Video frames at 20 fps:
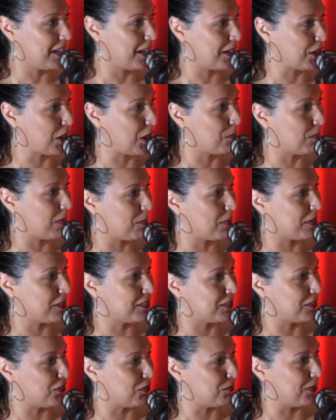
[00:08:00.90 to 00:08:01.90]
I know I'm by
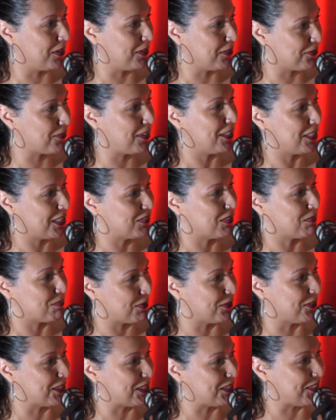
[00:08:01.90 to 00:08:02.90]
myself, but round of
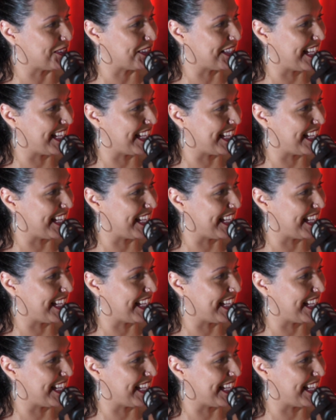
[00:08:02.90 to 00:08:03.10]
applause for